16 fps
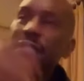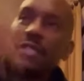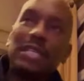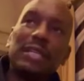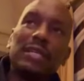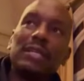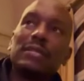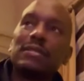
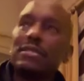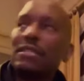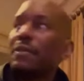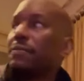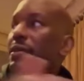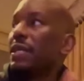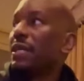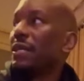15
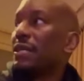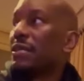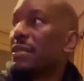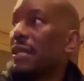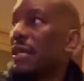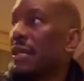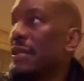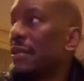some
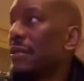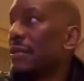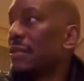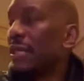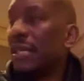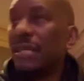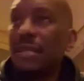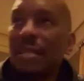years
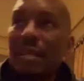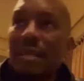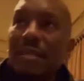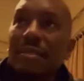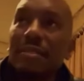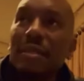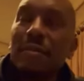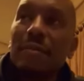later, 10
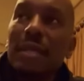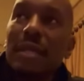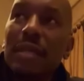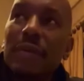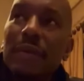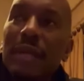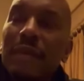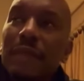years
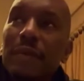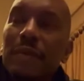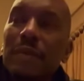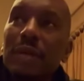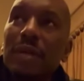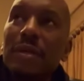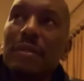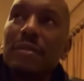some later,
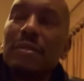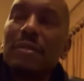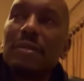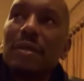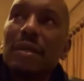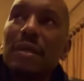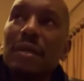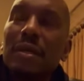whatever it
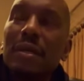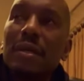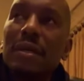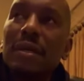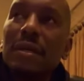was,